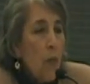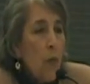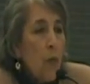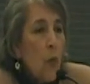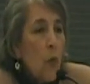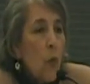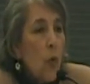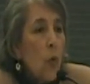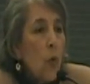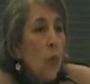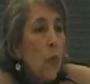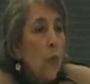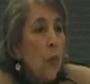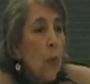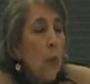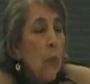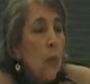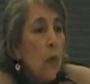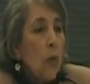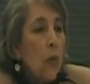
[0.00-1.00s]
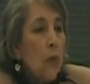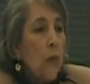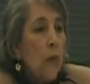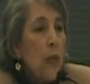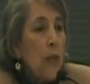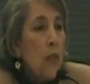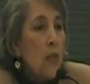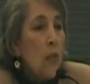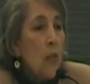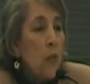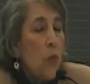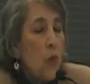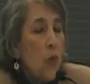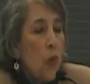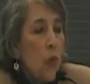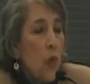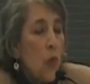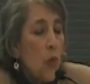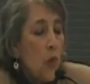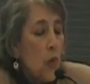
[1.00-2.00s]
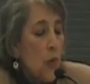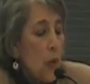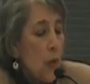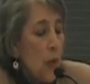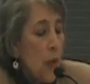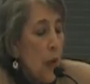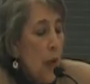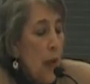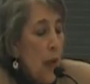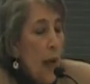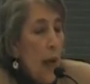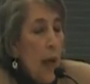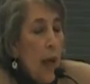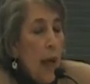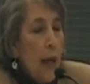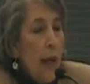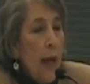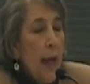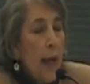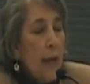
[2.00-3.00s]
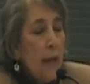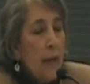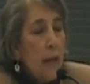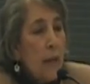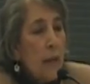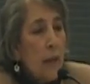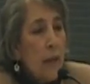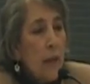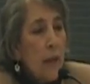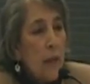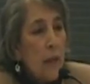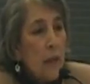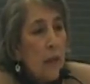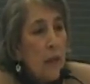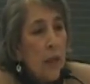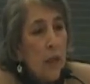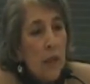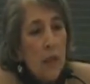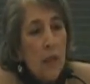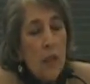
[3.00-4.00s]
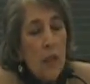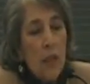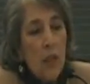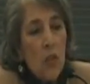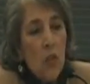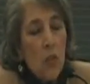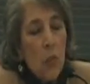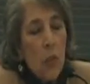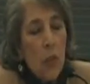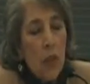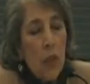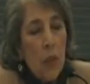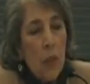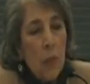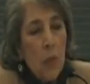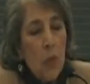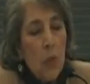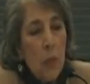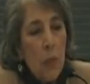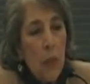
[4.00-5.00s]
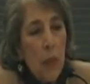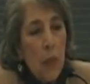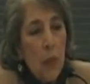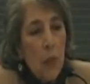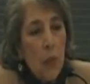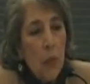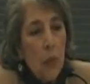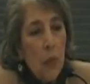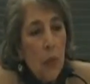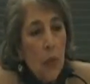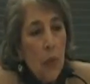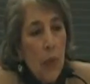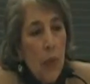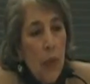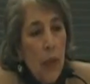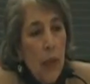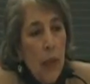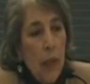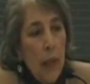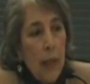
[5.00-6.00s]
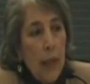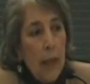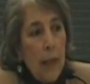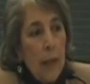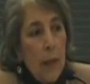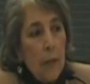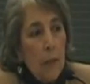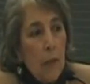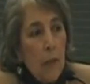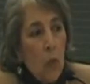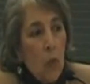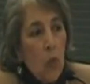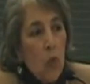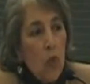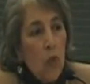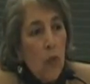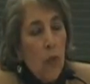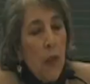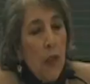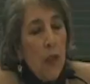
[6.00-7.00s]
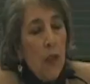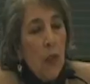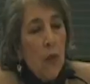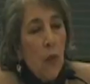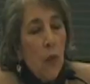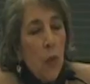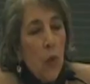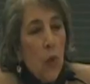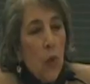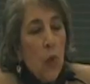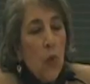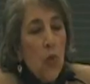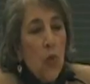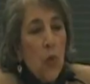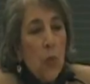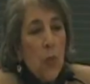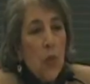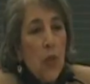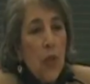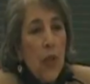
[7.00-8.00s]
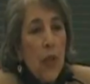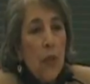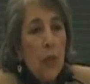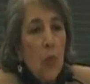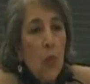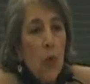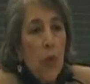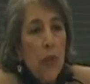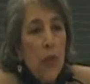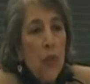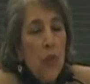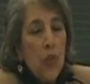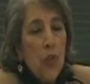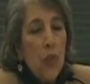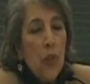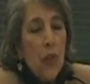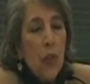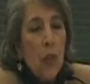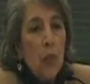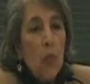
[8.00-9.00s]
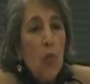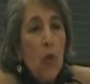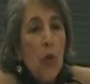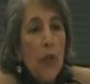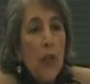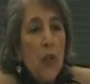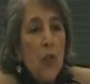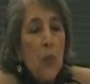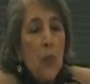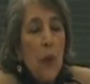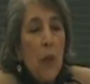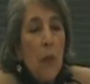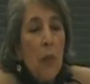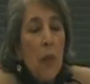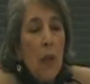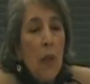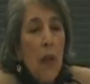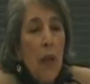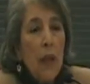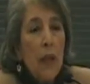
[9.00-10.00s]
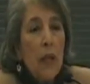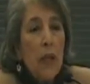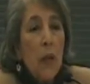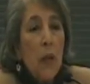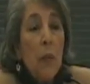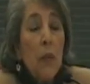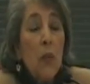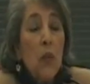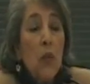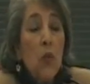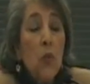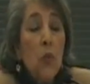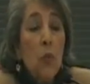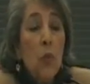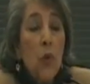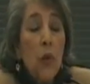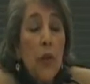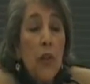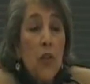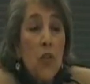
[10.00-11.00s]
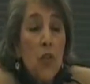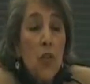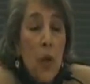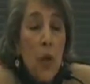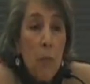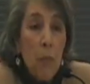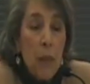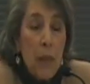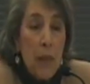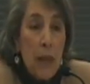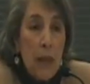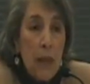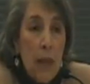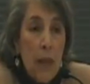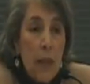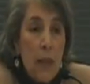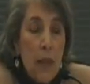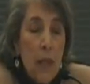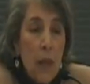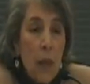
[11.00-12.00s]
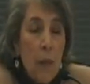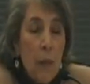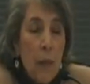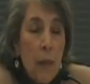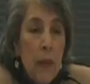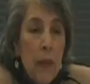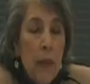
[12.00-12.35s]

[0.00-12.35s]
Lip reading: for people facing foreclosure. I had a constituent come to me who was facing foreclosure, but she had a mortgage payment lined up and a new mortgage company lined up.